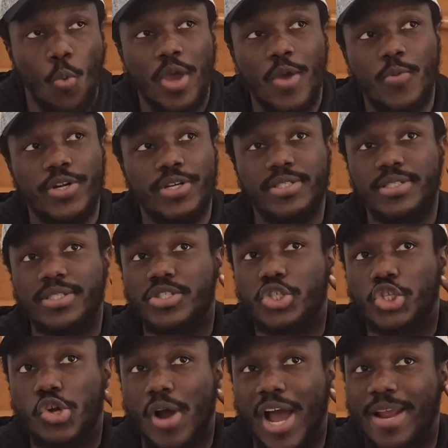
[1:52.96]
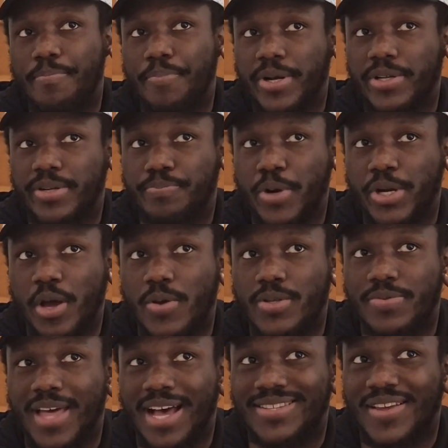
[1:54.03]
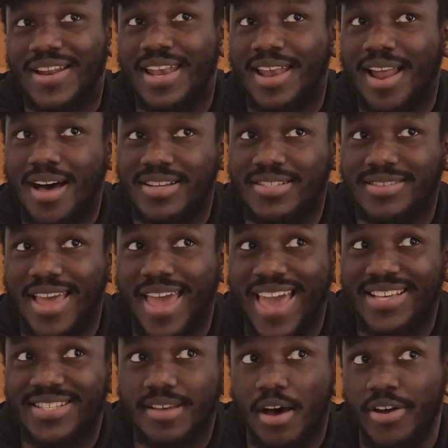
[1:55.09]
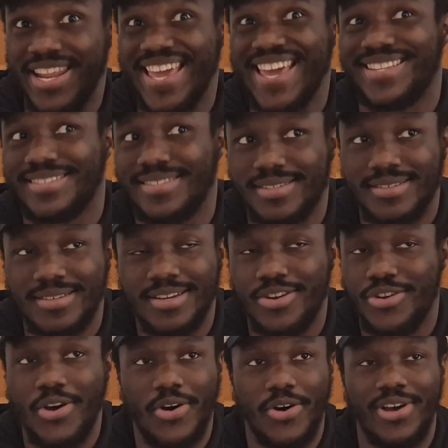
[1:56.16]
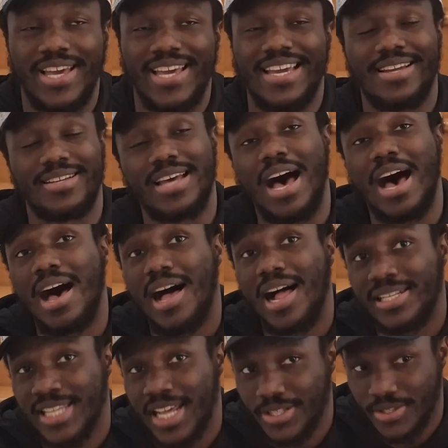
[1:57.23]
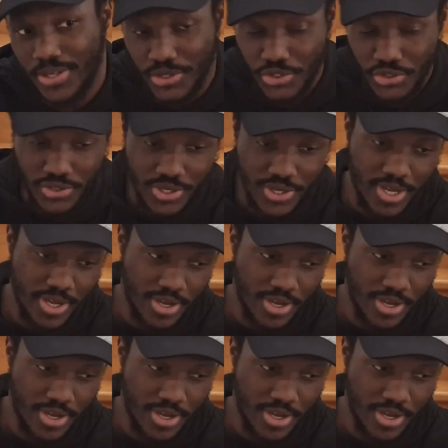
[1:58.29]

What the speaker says: We wouldn't try and pronounce that last S on its. No, it's all in the touch.